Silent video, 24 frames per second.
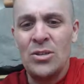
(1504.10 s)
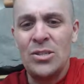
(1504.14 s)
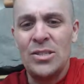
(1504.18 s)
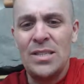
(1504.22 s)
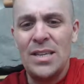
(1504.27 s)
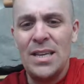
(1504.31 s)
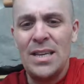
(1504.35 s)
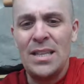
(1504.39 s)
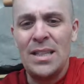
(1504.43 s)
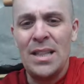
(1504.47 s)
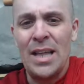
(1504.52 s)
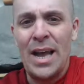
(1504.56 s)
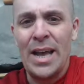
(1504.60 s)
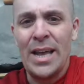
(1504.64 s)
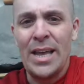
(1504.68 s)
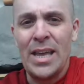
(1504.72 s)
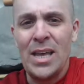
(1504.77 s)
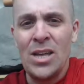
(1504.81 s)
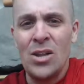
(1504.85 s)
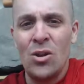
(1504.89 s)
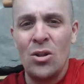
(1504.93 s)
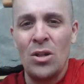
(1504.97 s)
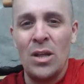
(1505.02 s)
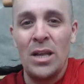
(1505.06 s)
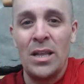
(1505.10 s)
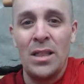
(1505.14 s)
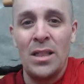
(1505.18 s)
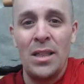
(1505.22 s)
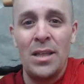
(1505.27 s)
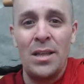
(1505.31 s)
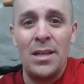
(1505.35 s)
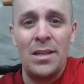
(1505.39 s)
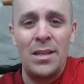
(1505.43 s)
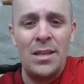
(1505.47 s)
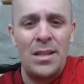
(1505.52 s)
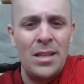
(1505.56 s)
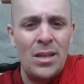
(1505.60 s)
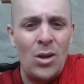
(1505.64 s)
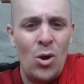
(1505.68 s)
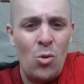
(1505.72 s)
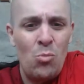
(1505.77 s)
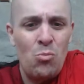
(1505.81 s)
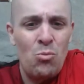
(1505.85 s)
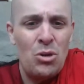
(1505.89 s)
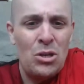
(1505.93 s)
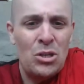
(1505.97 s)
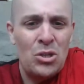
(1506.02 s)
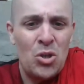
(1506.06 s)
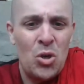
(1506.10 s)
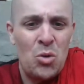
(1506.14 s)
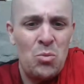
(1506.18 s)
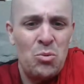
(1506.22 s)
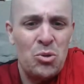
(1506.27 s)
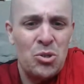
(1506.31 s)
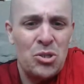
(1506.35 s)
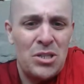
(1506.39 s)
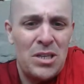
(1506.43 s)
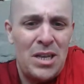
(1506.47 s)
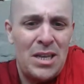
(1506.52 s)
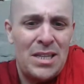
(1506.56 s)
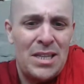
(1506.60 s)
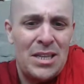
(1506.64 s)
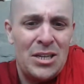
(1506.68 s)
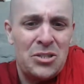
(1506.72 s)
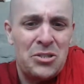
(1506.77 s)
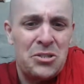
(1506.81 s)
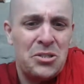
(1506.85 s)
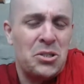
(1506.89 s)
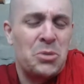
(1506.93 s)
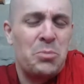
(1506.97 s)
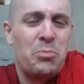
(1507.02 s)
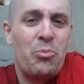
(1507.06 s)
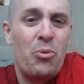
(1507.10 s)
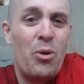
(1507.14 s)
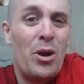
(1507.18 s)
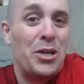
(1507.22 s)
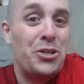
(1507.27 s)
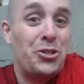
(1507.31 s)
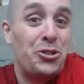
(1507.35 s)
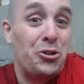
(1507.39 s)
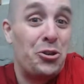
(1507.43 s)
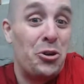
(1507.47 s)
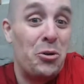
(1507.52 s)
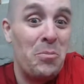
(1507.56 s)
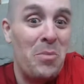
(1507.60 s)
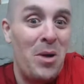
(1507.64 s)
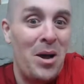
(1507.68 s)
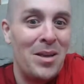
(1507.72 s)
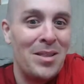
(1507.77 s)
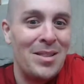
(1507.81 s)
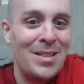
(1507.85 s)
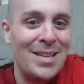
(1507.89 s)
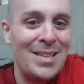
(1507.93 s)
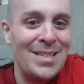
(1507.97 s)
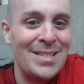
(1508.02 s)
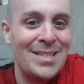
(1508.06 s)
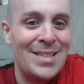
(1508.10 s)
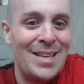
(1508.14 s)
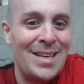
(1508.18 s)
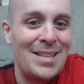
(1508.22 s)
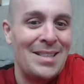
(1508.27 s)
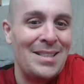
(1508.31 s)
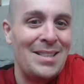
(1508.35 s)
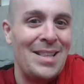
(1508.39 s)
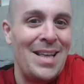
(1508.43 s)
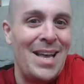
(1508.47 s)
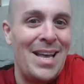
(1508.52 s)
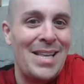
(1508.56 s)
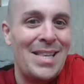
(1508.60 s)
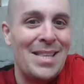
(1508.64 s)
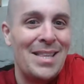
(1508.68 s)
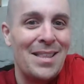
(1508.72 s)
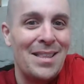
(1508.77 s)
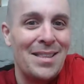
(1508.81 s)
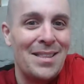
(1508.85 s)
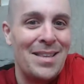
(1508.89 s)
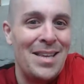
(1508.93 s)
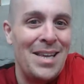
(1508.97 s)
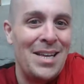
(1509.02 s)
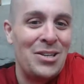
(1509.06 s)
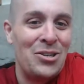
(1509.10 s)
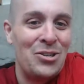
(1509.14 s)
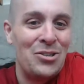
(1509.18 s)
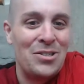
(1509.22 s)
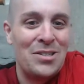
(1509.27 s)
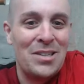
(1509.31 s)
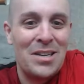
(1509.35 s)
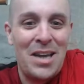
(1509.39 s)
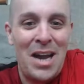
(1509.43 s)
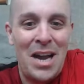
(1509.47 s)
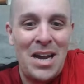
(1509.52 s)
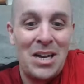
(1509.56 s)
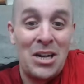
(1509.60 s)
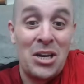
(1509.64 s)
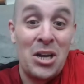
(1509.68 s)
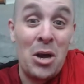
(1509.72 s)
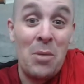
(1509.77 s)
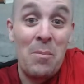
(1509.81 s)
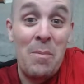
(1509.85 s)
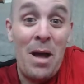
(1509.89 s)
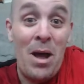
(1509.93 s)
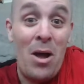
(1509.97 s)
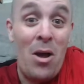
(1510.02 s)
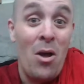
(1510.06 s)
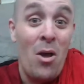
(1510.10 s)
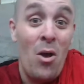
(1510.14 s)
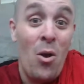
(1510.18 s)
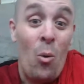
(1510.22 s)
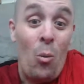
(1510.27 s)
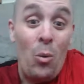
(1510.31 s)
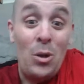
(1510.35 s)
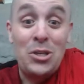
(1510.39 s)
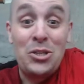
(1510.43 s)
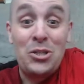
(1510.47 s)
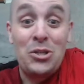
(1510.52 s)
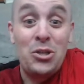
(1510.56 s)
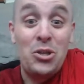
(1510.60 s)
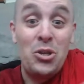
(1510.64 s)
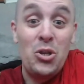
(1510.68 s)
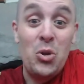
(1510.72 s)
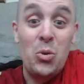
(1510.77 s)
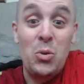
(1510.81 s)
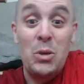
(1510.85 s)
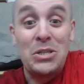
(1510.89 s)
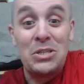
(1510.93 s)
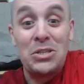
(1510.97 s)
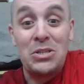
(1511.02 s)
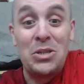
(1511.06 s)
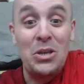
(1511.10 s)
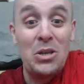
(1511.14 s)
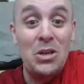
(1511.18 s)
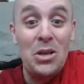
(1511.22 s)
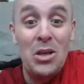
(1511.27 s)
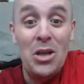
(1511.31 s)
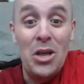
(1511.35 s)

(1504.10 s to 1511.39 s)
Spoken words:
see, like almost it's almost like there's this pressure among these like lay teachers to kind of come out. What's the newest?